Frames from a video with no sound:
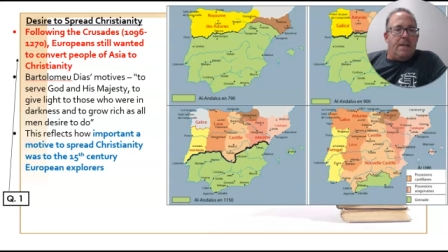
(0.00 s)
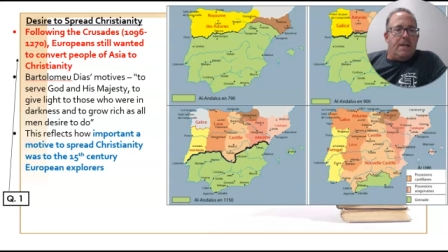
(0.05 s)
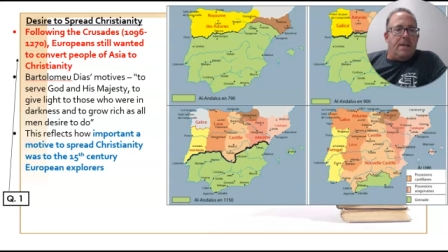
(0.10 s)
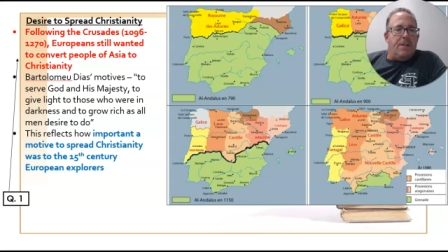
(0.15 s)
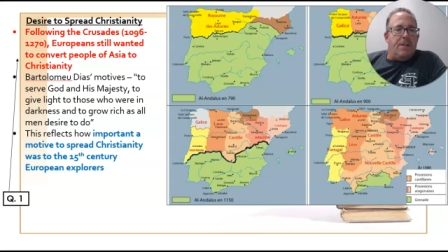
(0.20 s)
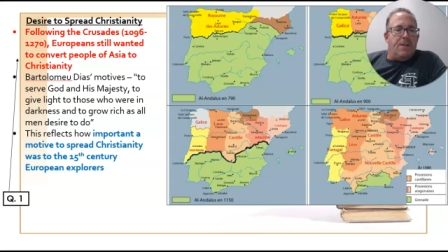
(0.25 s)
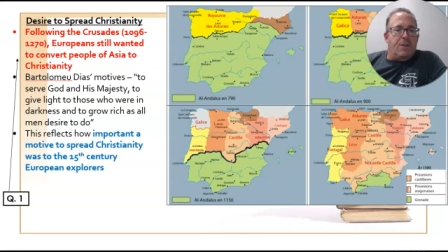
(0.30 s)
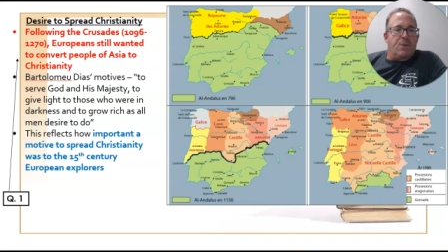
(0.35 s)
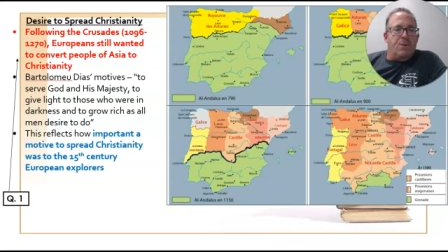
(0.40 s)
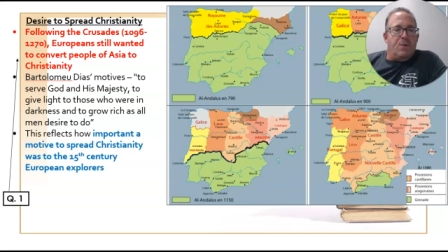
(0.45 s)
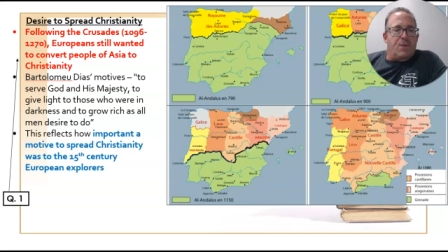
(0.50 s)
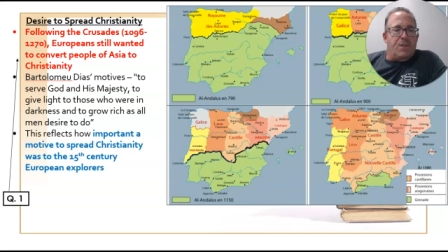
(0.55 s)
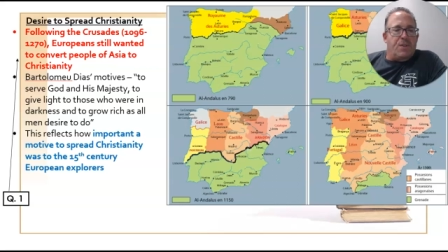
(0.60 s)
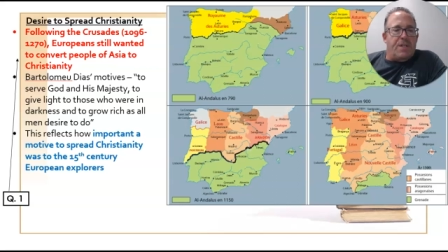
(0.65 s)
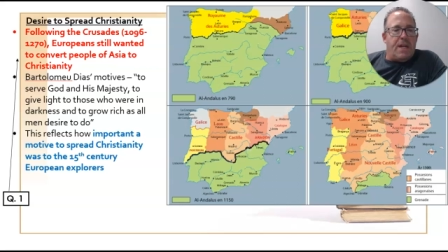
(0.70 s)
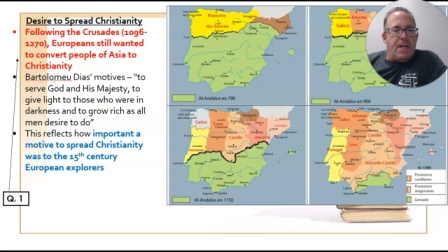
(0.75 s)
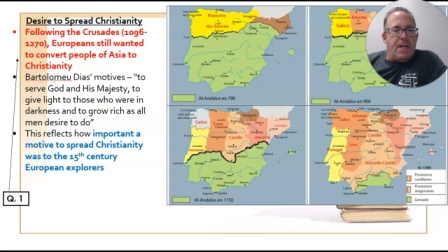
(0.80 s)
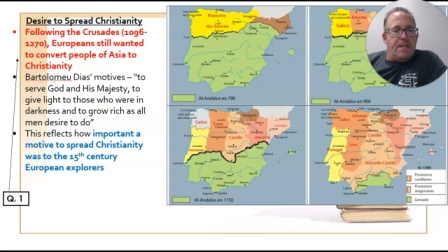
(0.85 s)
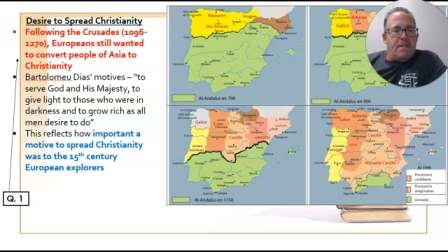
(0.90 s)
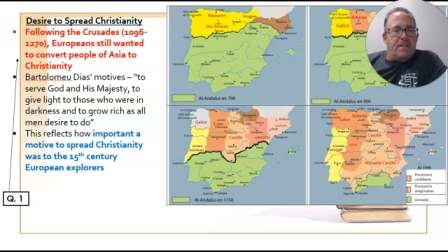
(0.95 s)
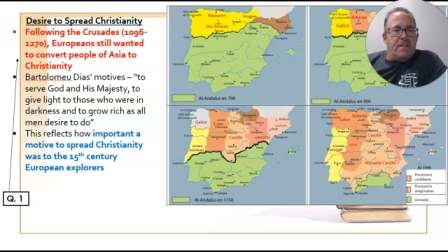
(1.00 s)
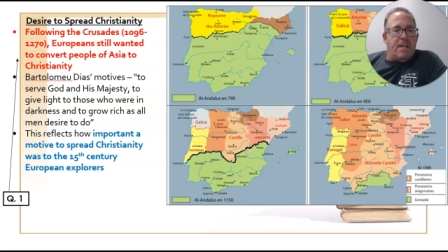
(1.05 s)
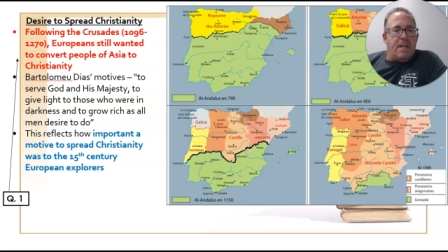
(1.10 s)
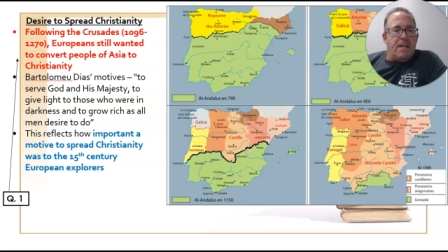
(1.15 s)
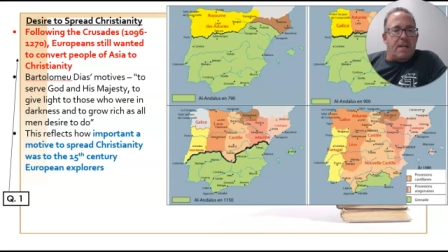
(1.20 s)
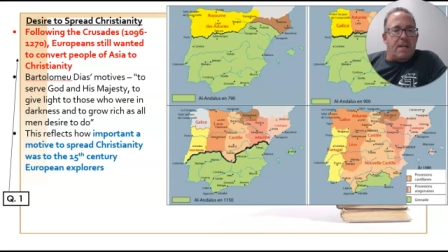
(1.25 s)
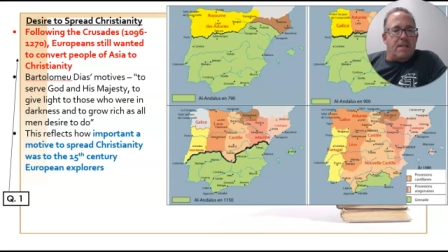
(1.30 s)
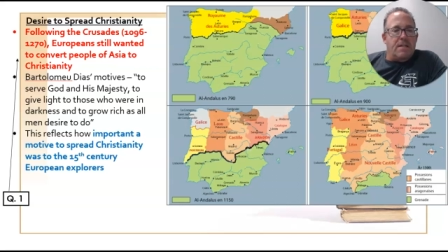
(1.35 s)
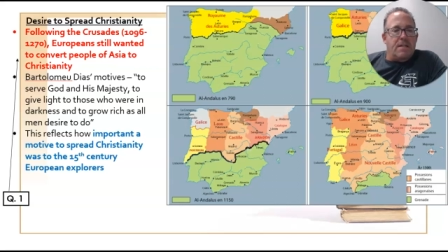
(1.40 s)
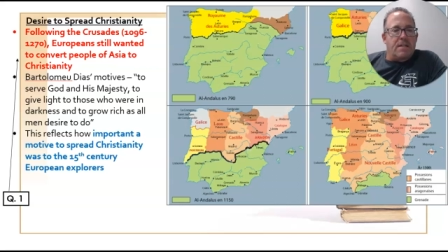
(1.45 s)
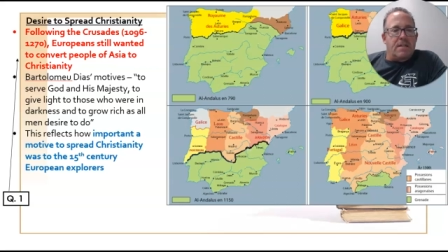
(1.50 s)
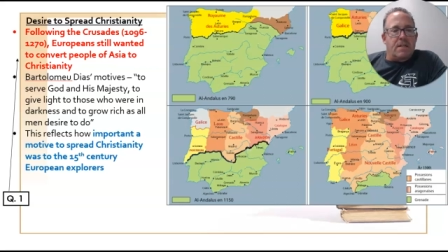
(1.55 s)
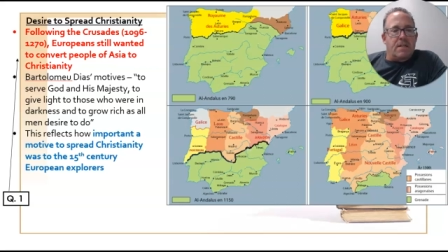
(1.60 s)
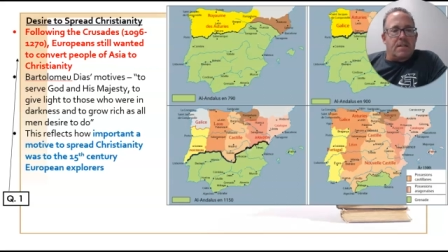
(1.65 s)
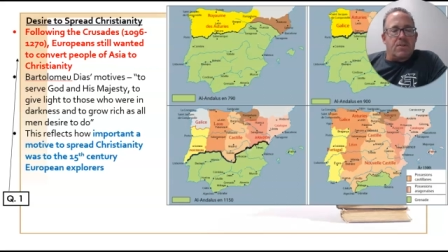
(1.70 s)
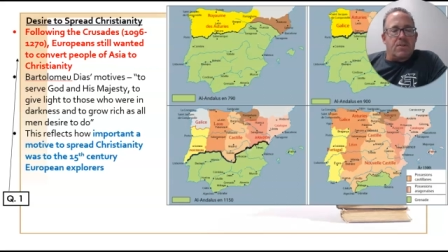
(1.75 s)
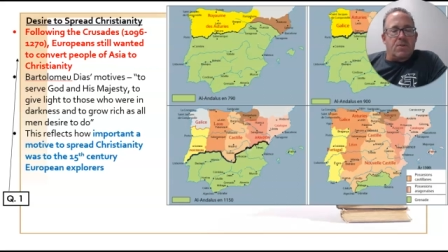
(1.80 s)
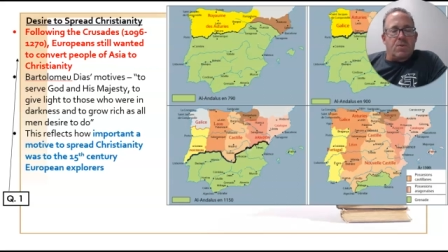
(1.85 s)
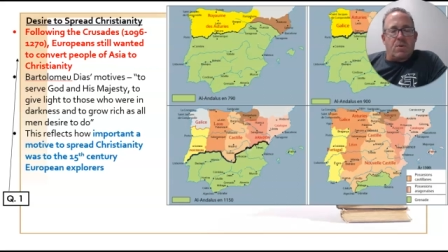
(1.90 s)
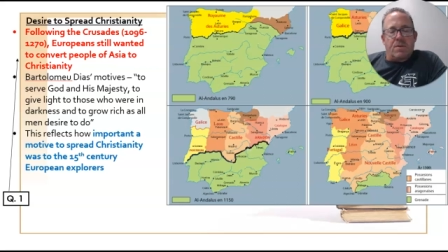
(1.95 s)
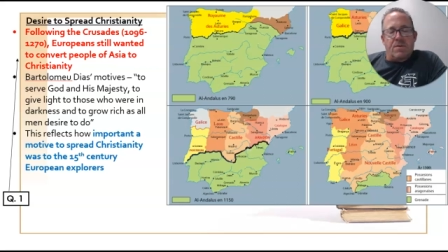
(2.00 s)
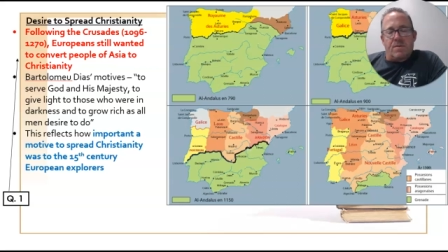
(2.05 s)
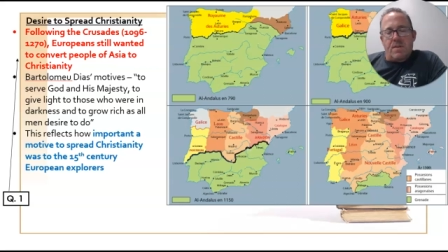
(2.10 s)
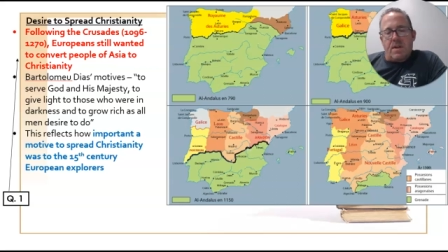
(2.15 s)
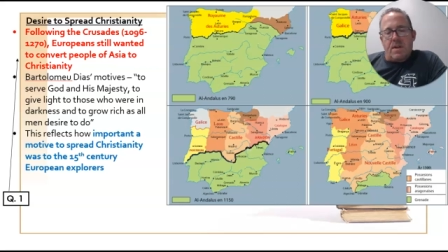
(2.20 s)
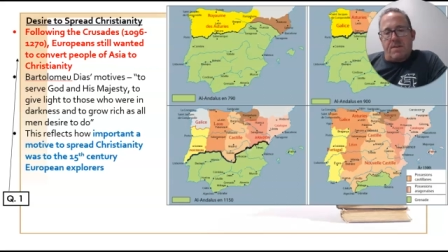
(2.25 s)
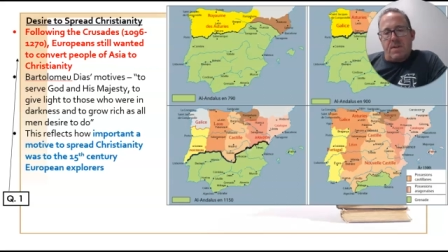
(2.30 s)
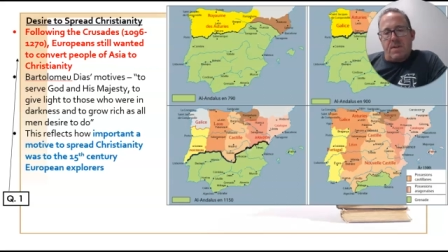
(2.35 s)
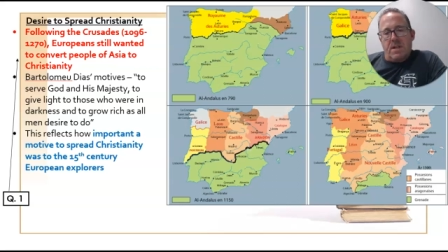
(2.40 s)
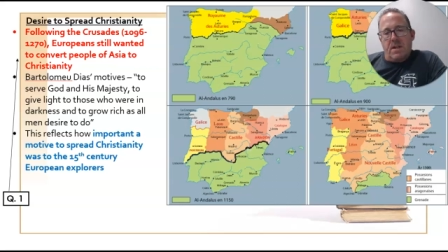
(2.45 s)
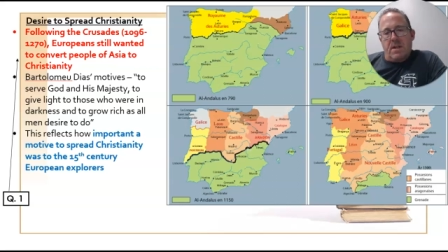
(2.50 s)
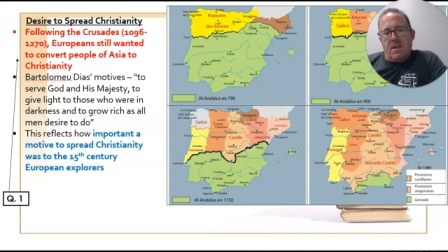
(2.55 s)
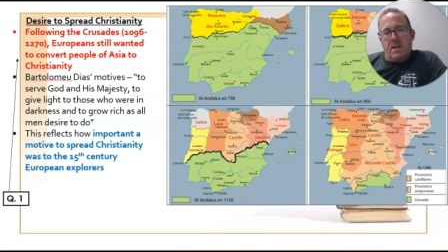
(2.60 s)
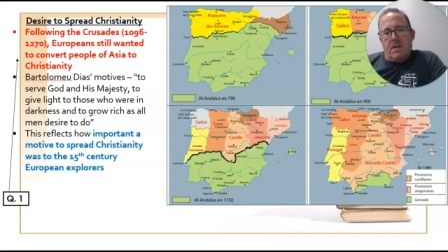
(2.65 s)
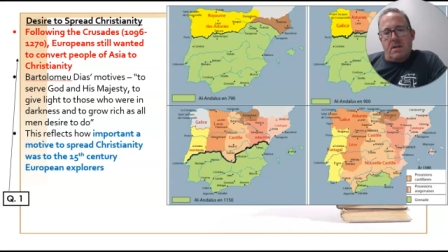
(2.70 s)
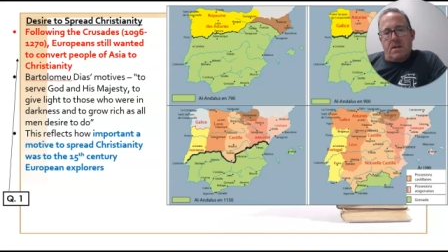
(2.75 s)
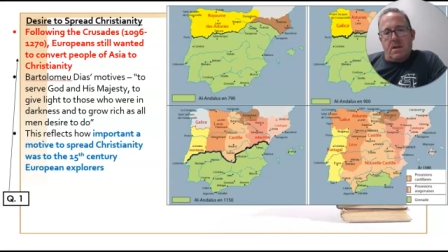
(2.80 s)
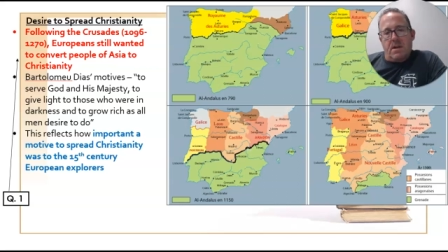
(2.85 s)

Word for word: uh, the Crusades, 1096 to 1270,